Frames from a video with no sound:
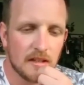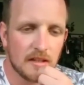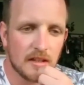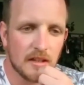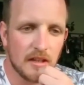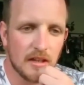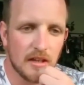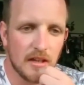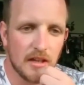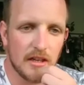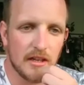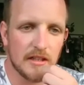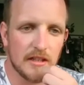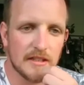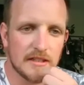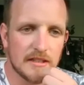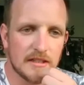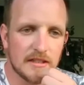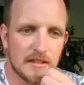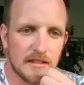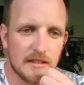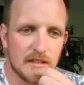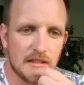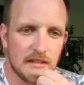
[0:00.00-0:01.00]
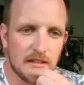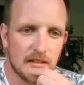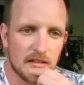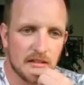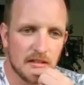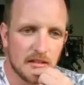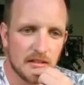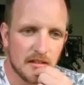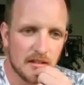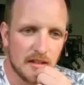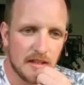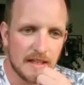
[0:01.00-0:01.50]
Good.
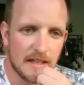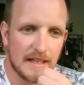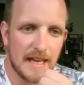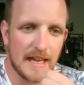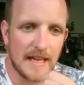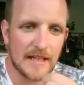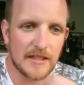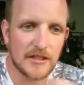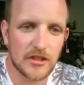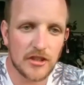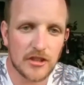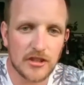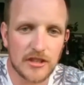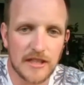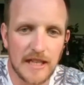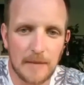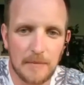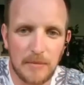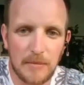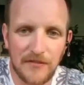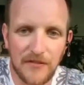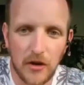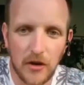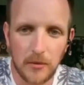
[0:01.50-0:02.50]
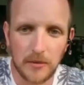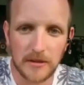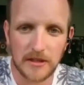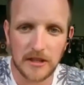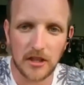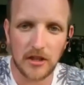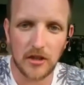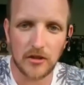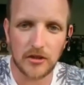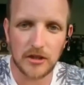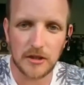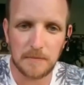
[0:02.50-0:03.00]
Again, just like before with
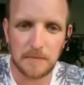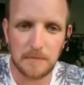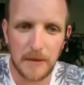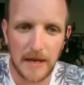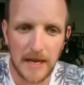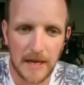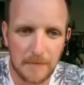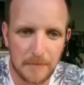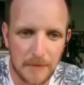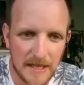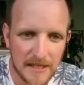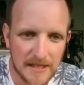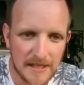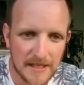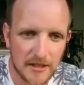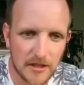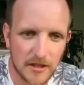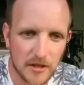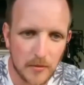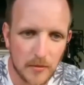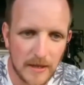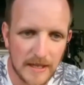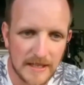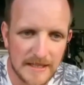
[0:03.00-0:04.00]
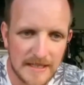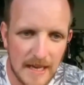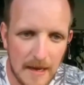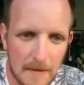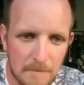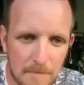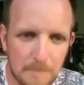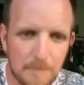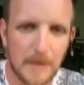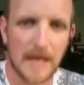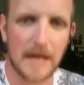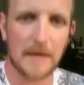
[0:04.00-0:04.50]
the lunge, big breath in on the way
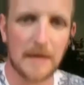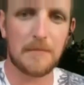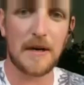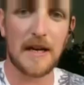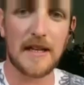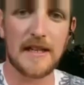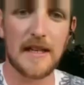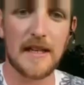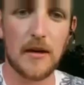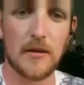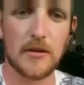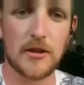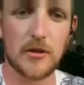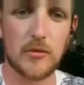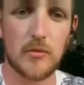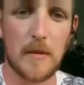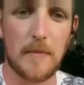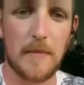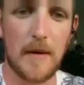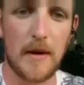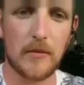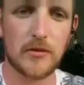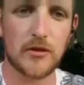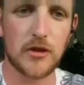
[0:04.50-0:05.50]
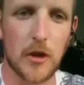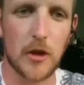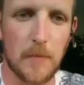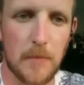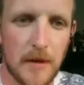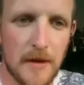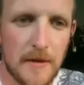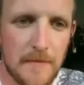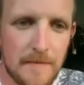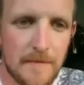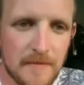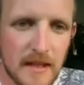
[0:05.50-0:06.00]
down, big breath out as we bounce up.
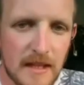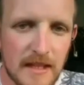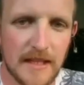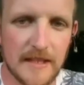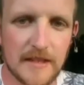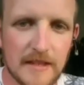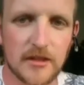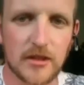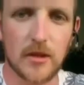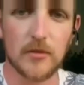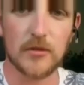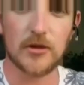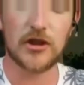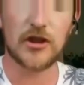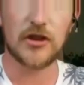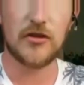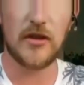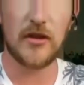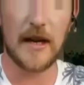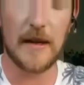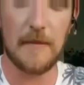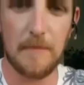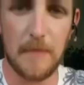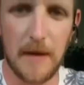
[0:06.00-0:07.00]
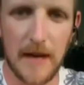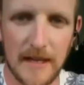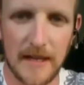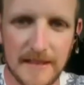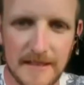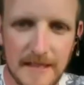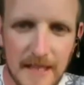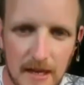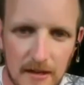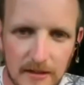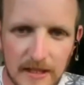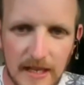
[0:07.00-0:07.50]
And just going straight back
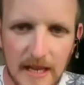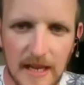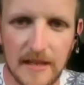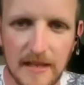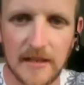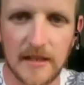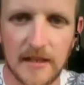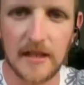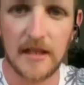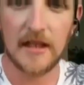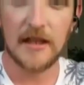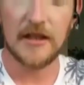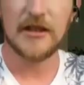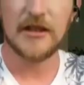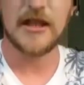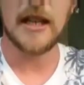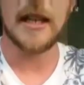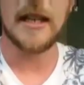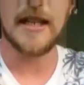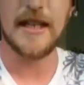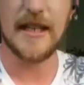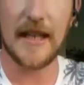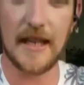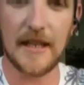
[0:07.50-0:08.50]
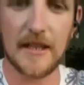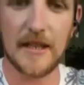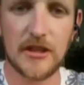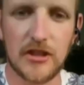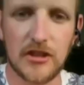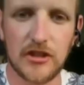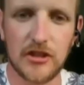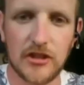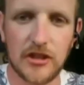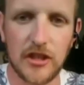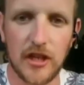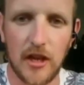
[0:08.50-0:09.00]
down again. Getting a nice
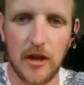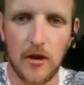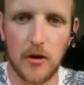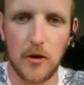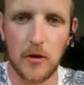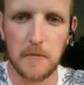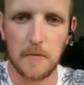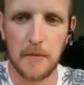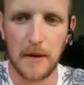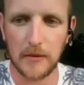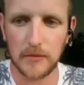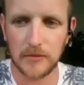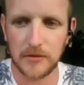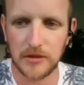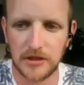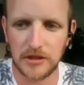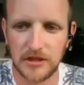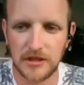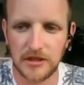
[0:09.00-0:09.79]
slow bounce.